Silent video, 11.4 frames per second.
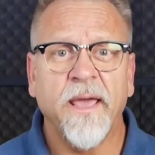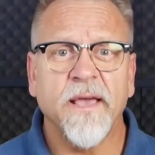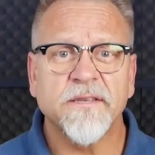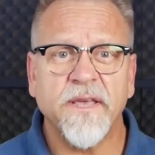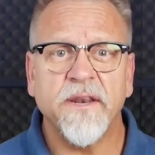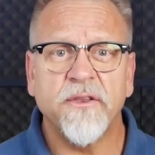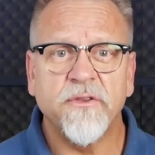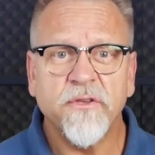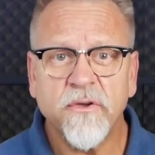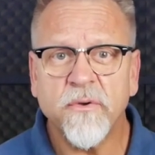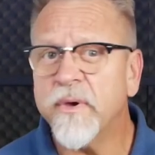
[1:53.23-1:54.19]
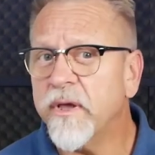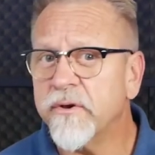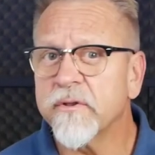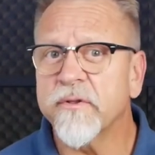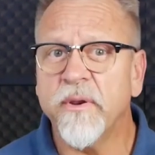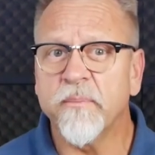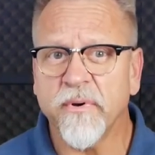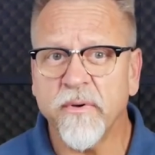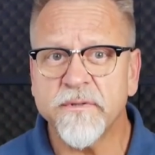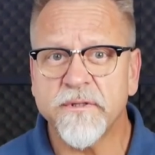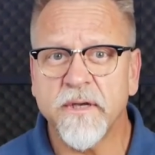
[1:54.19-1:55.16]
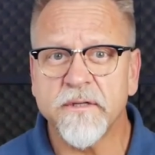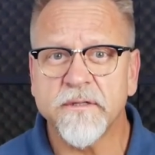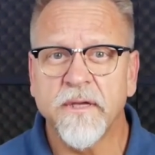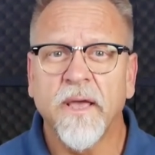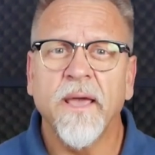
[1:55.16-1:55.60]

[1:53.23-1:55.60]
has aided you in your learning process